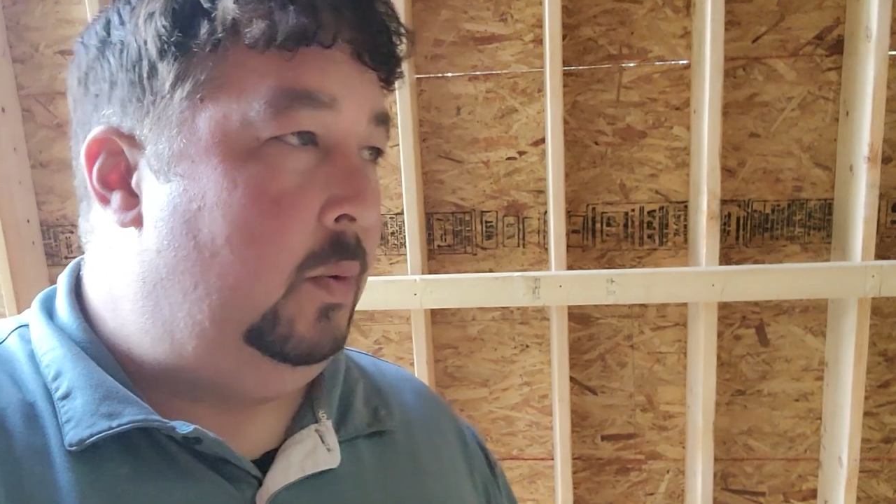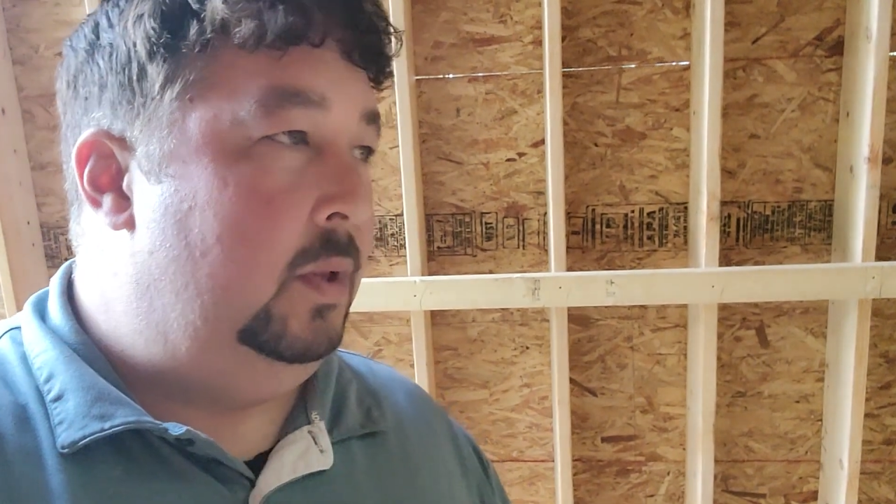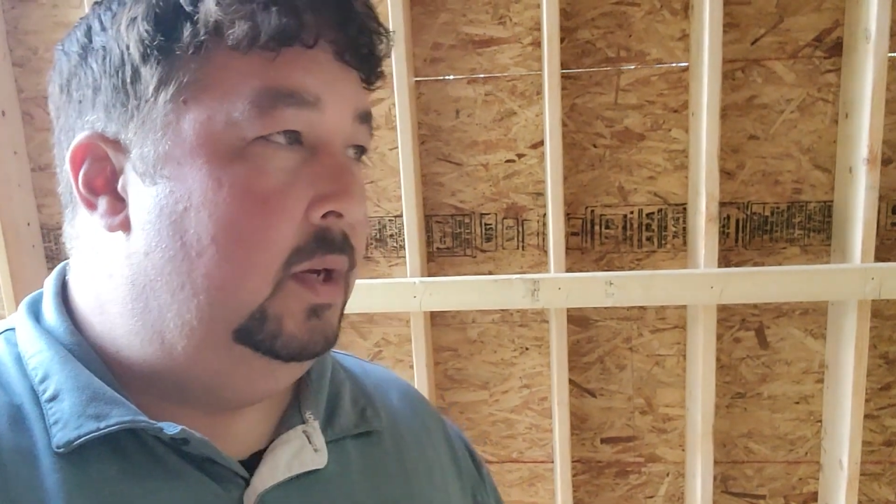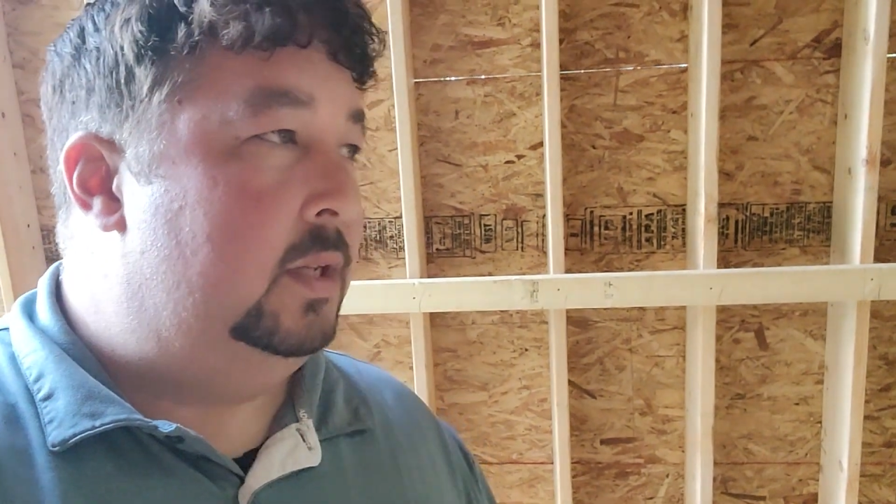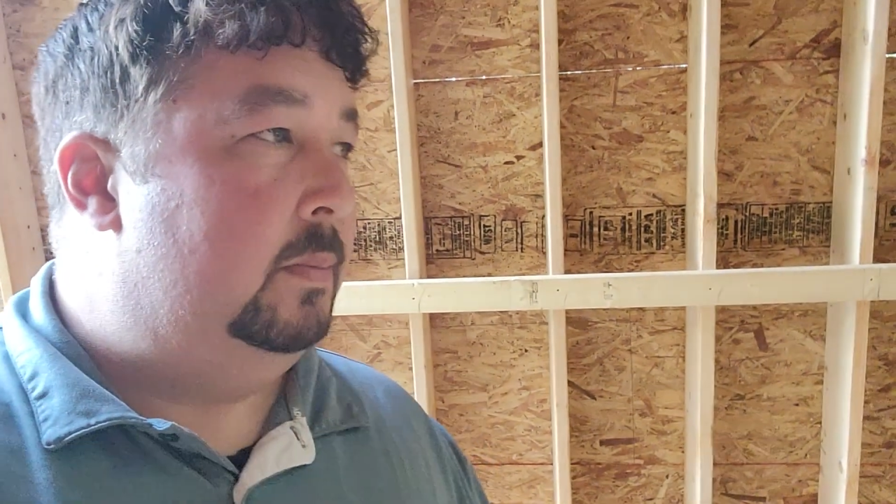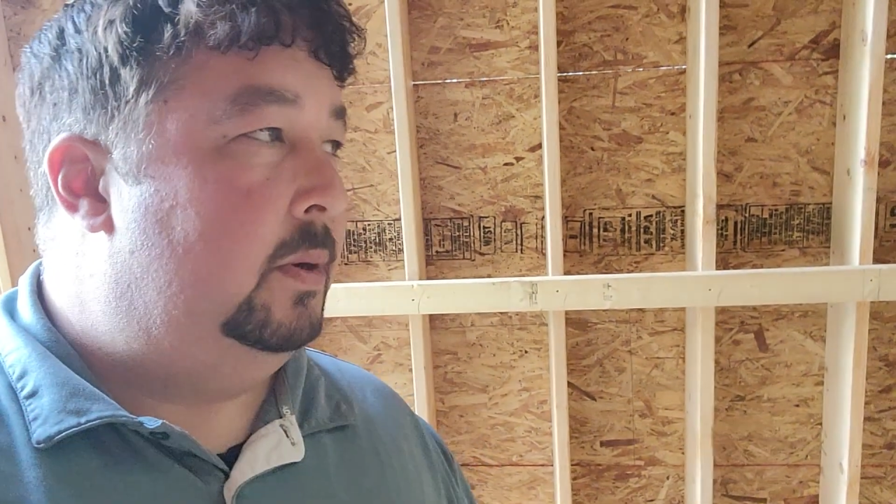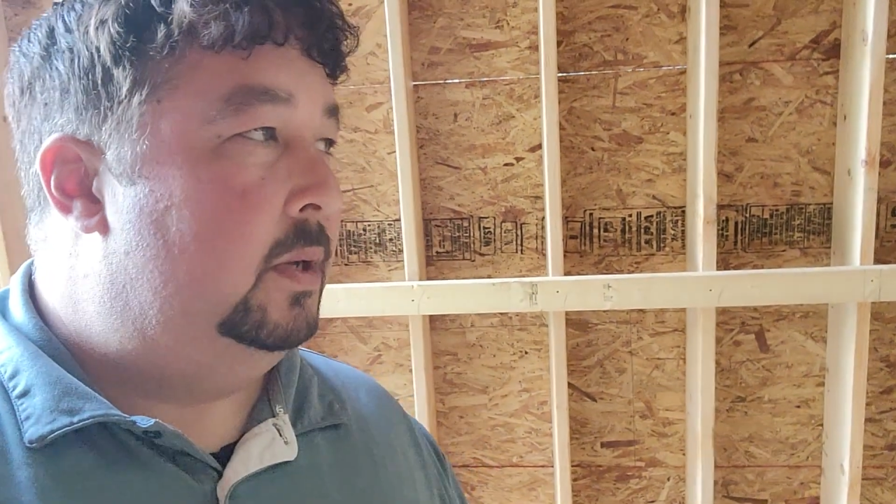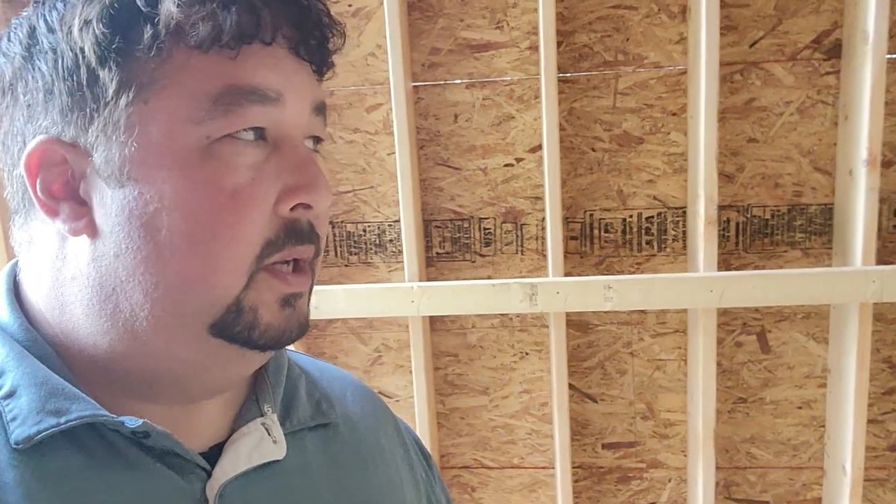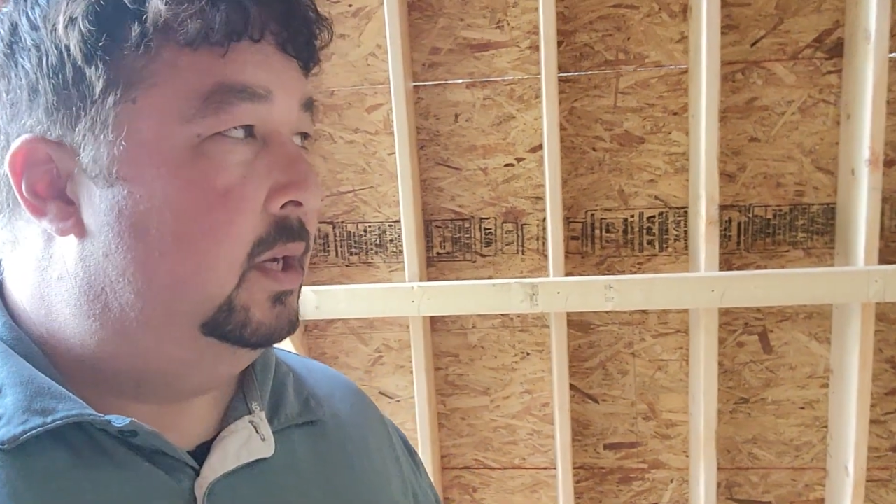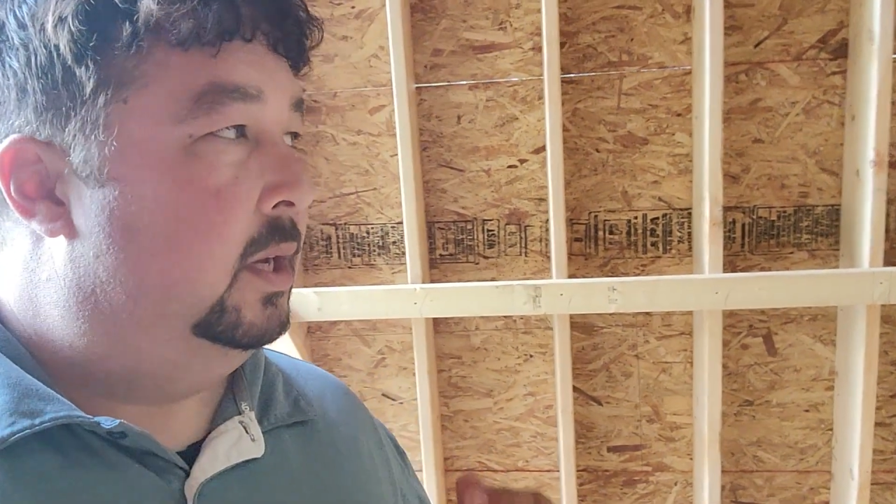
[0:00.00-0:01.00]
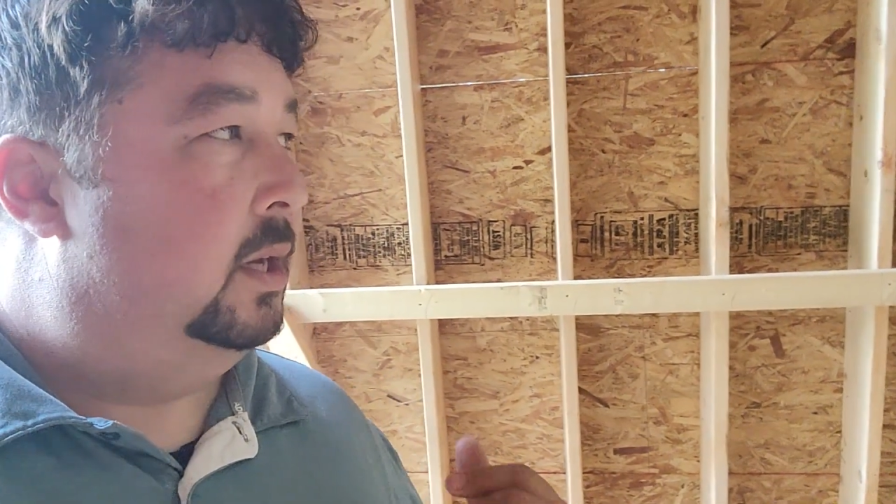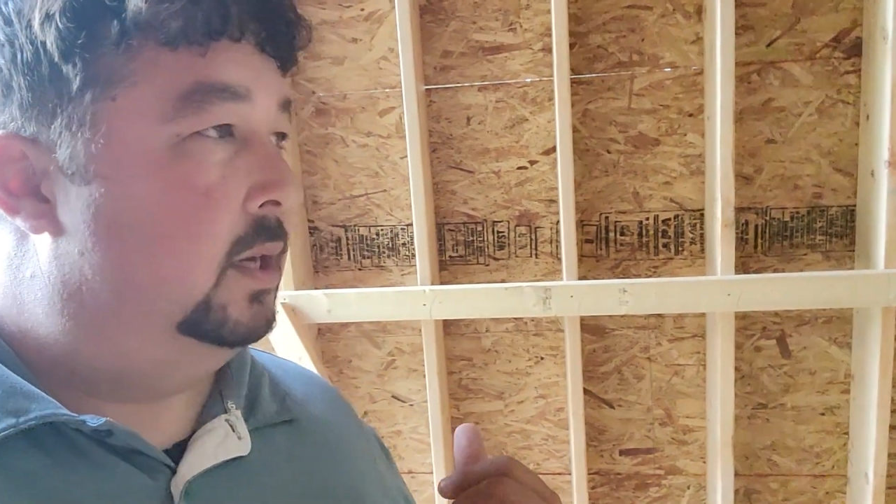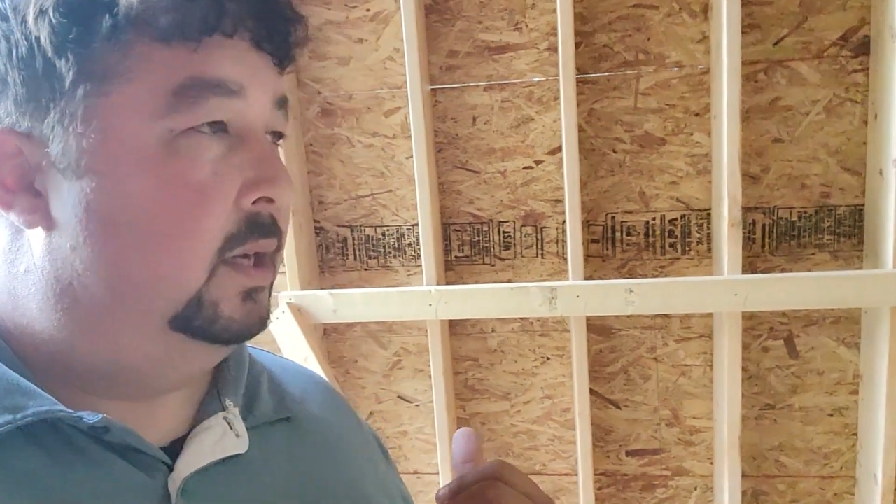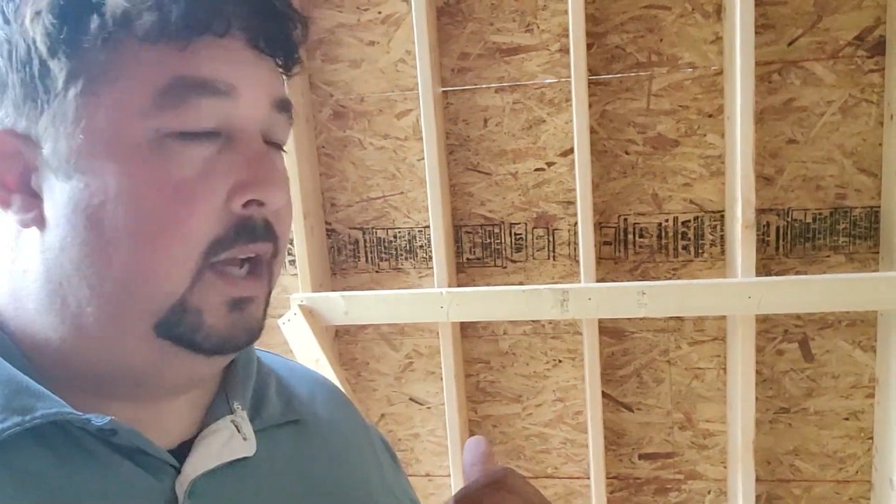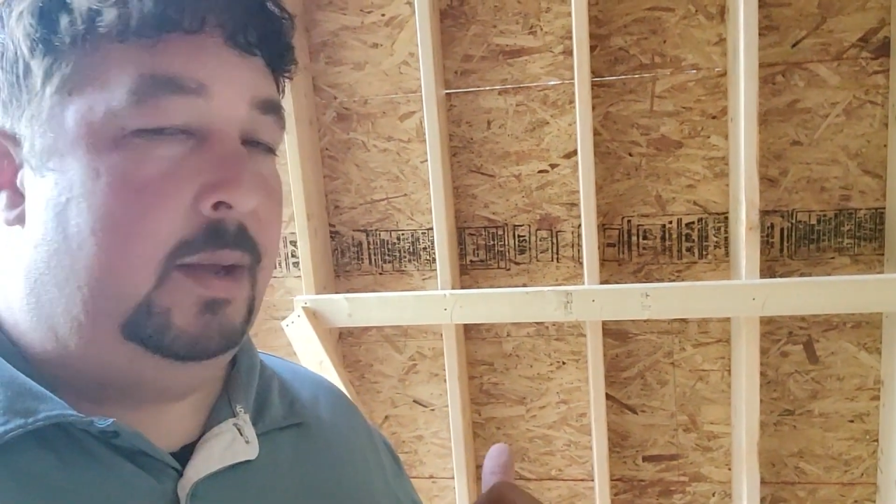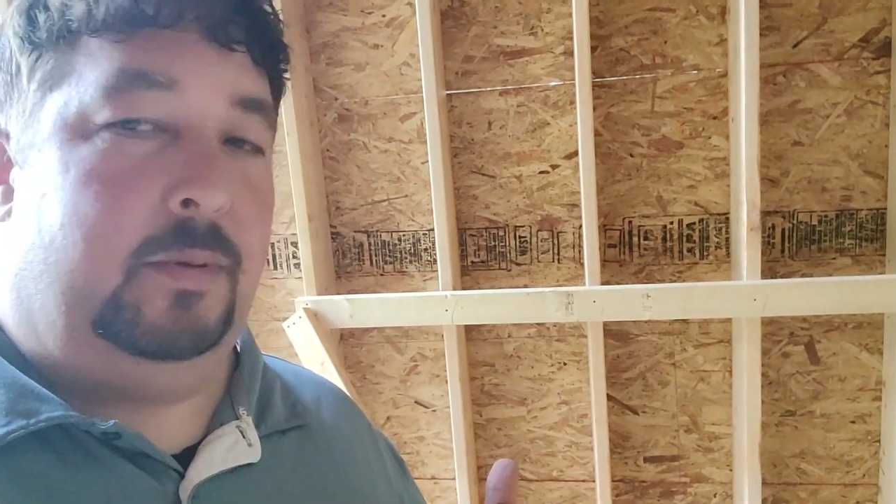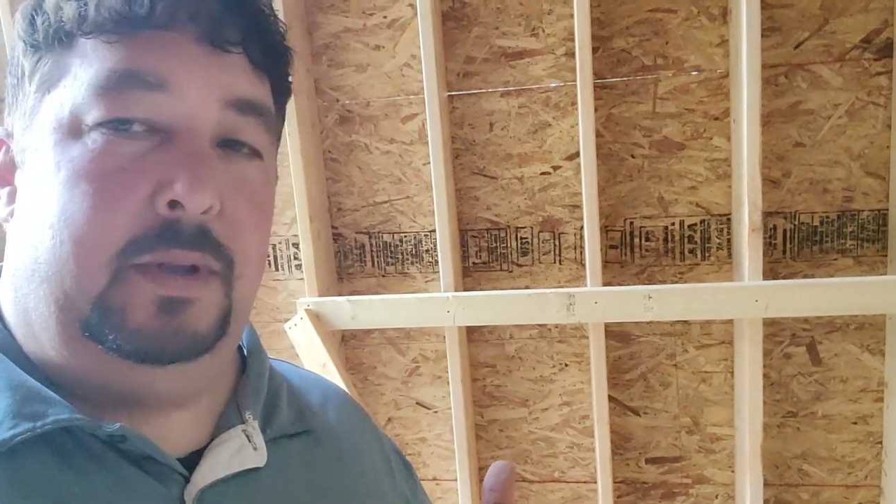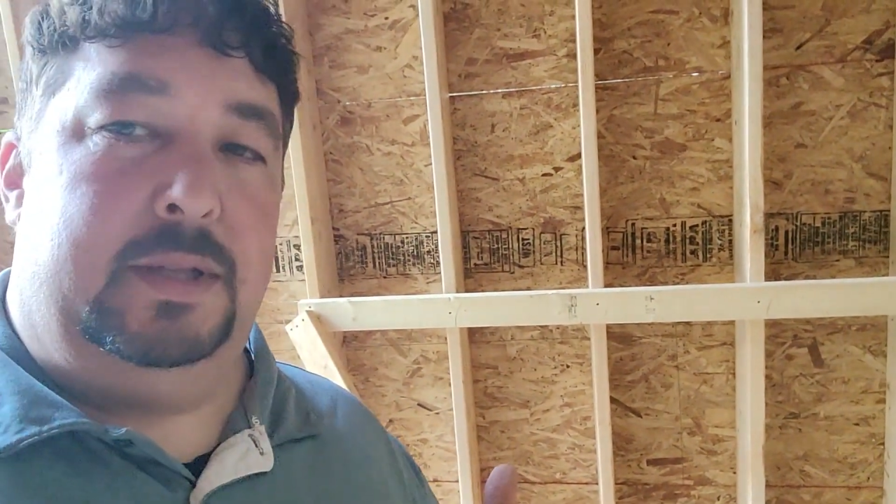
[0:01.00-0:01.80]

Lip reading: We looked at putting a gable